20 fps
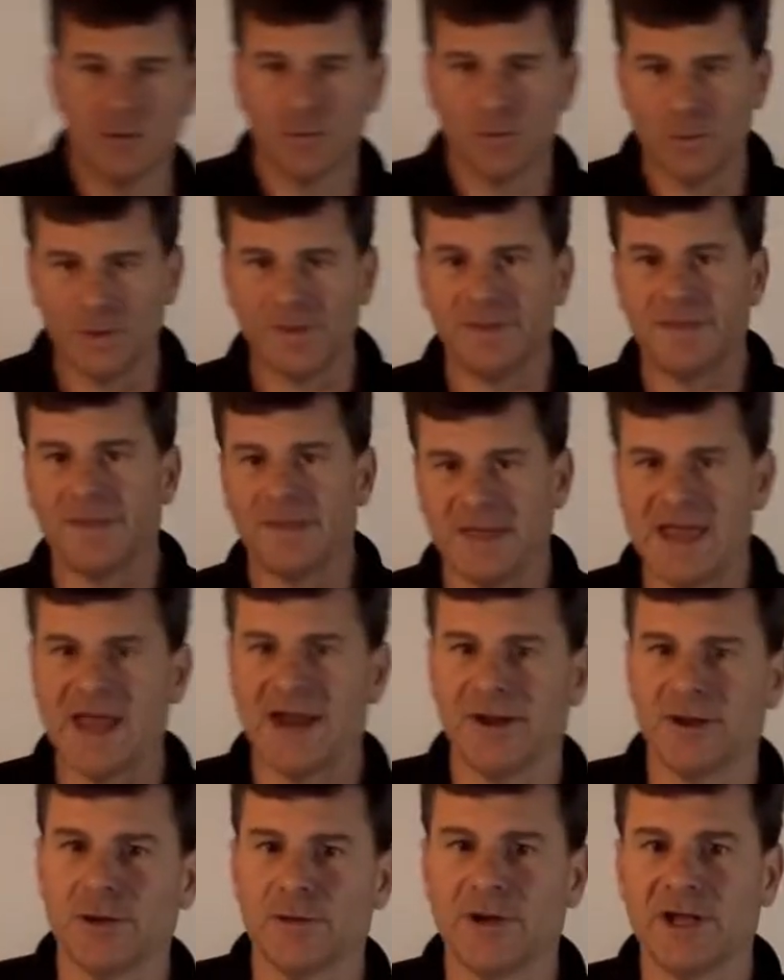with the
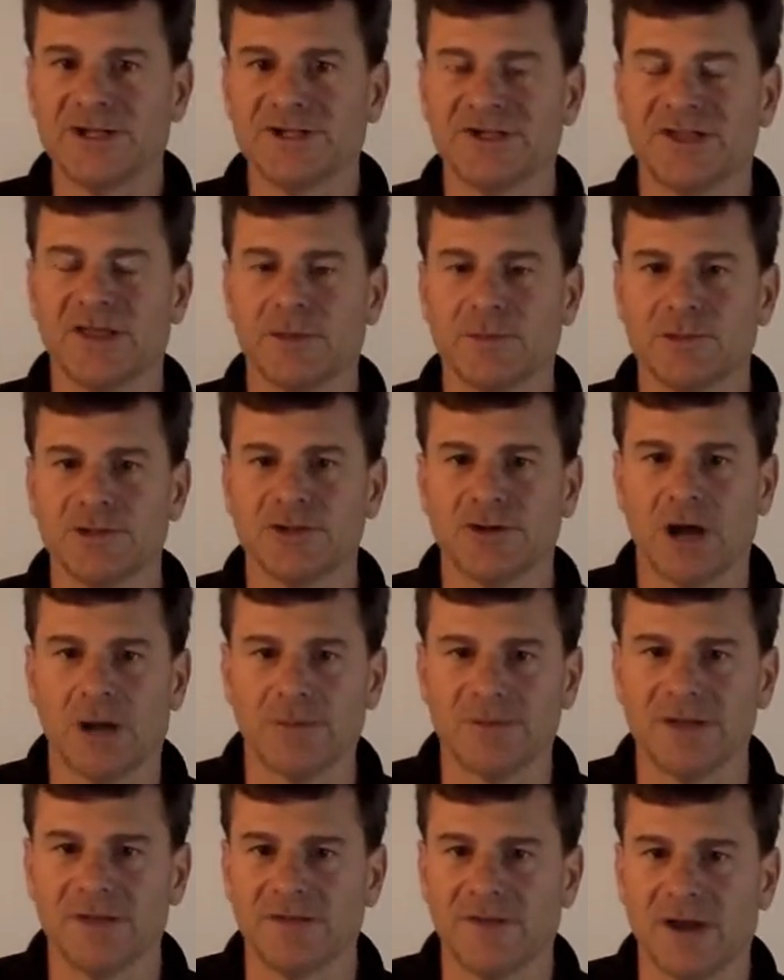NaOH that we
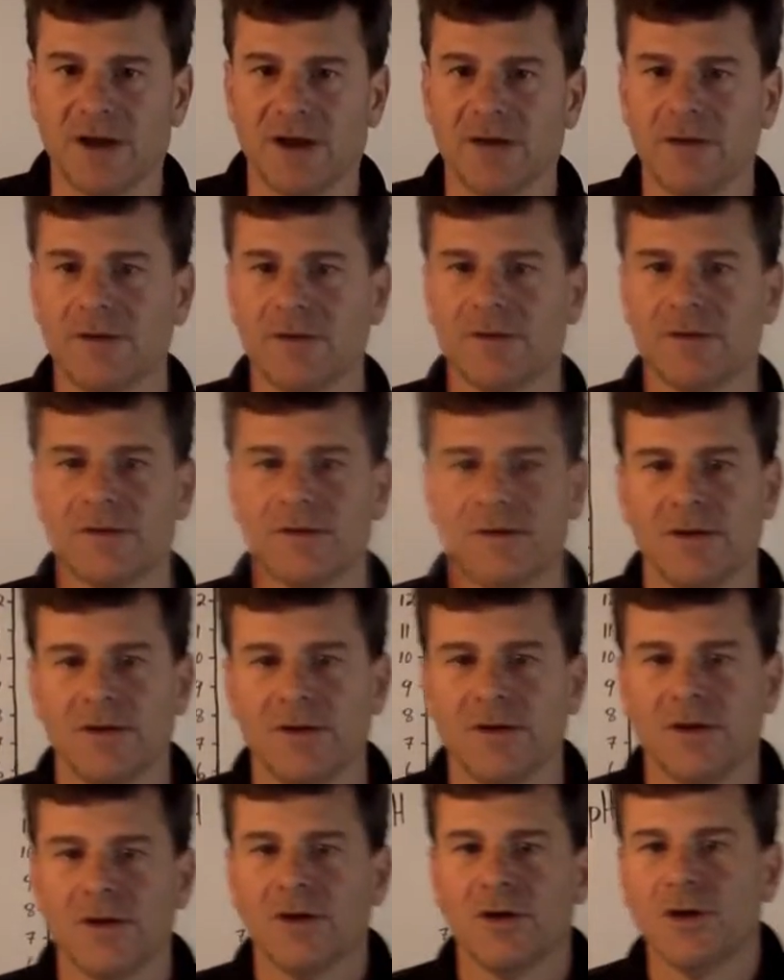dropped in there.
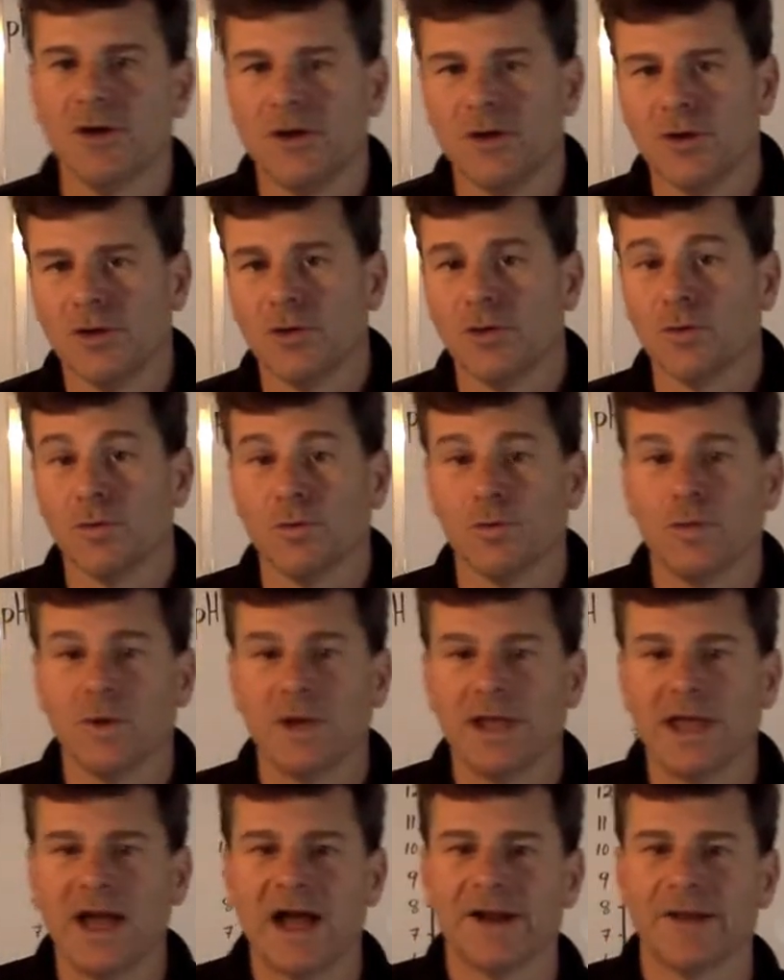
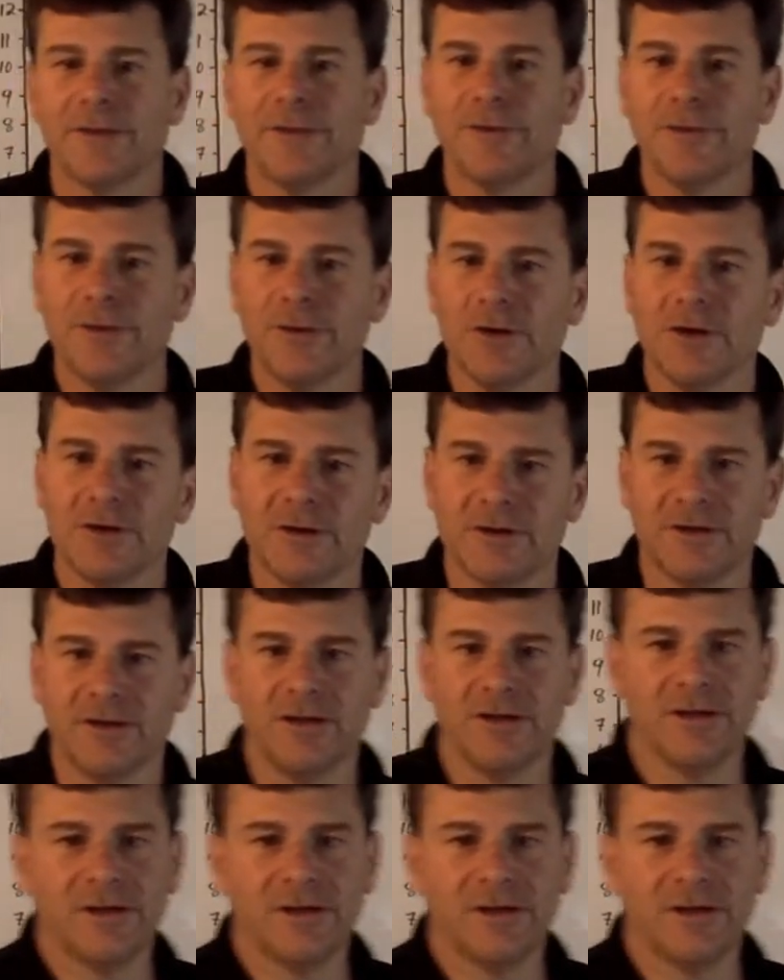We add a third